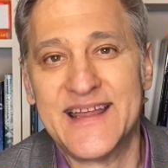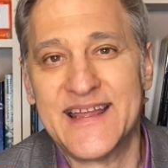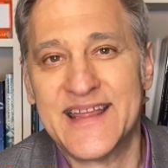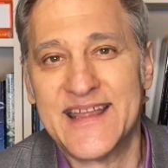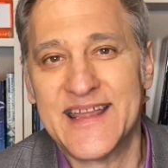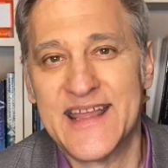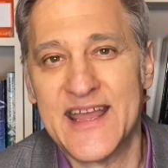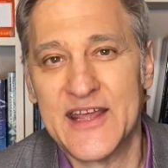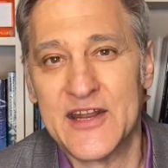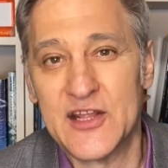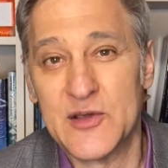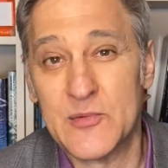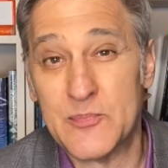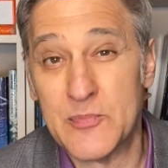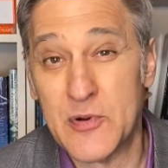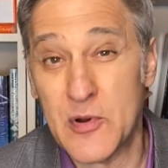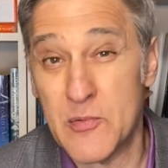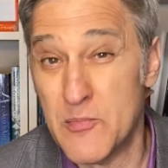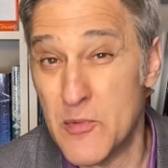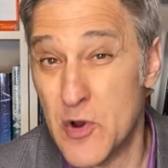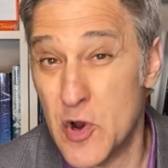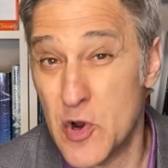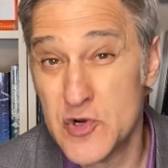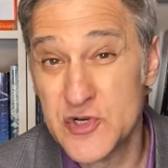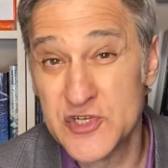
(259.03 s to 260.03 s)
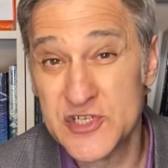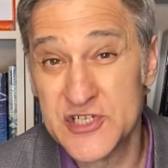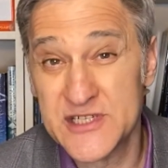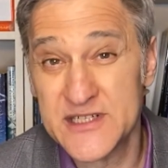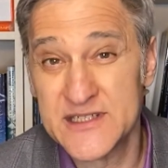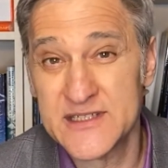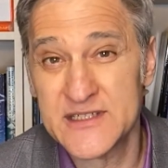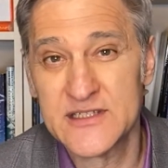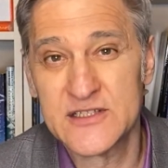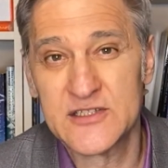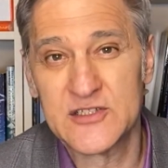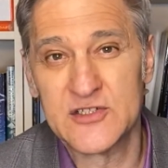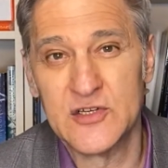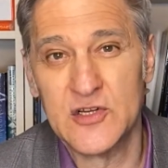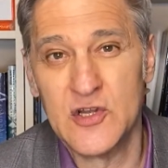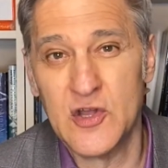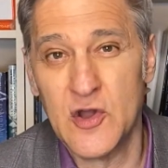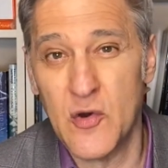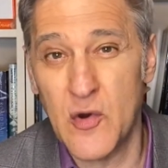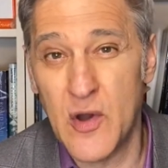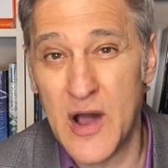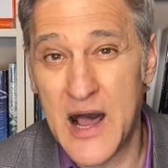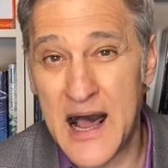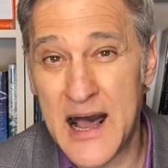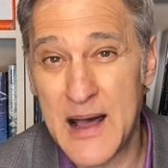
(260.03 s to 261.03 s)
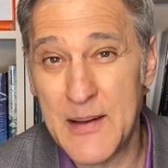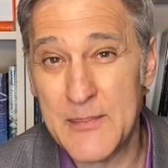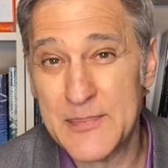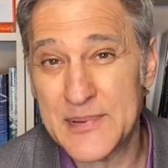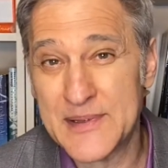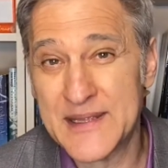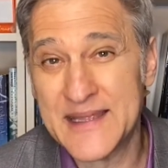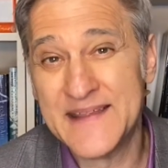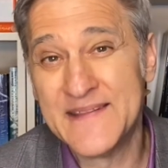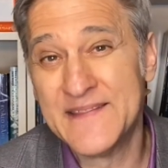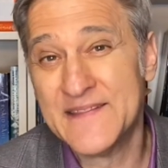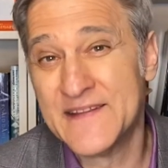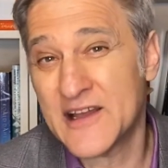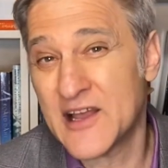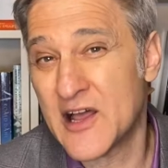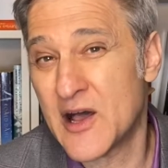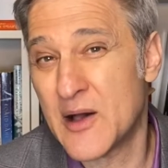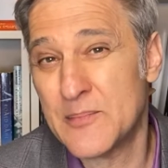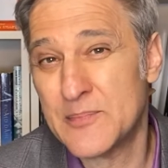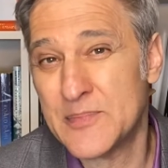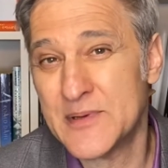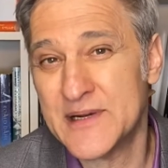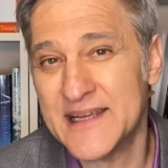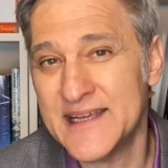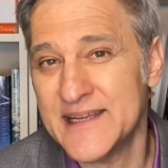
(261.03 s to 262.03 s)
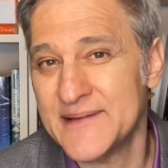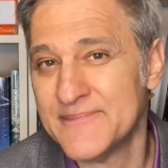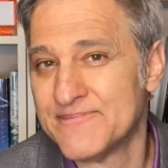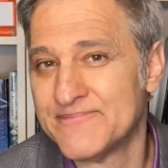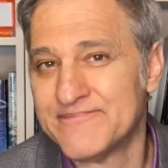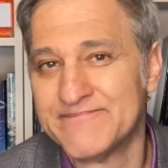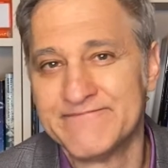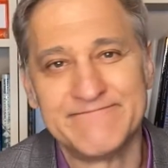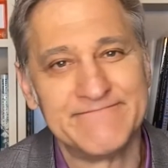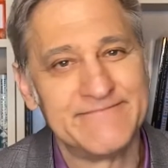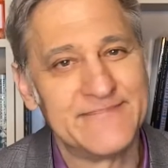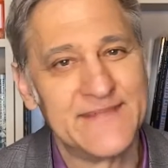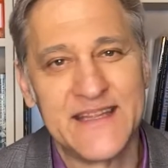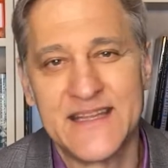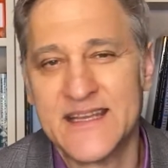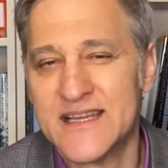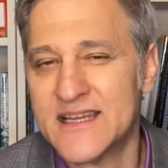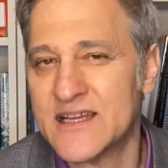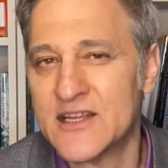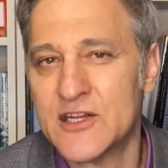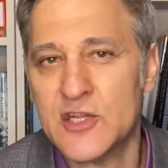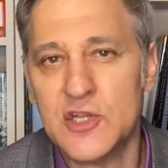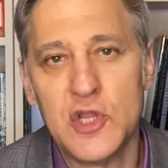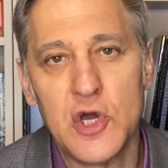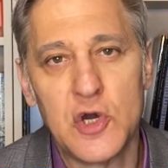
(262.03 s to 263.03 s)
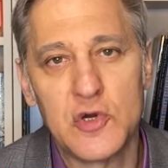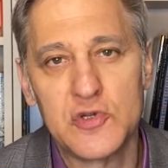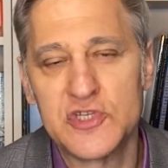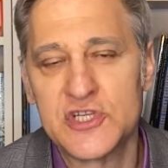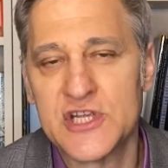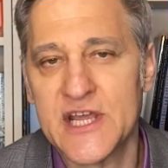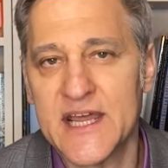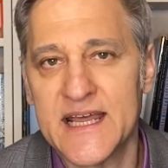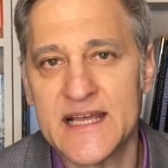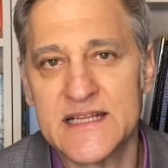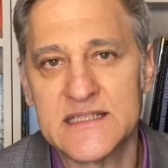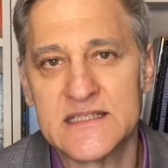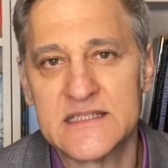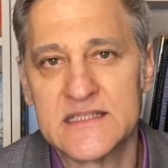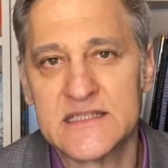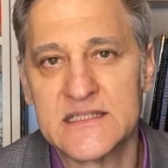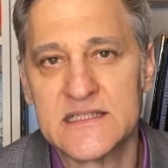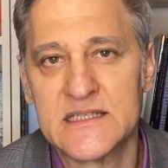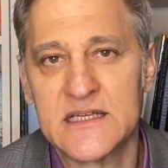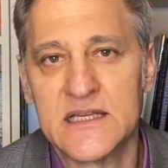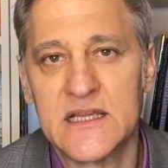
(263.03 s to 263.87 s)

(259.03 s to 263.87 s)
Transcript: get a promotion, to go up in the company. No chance.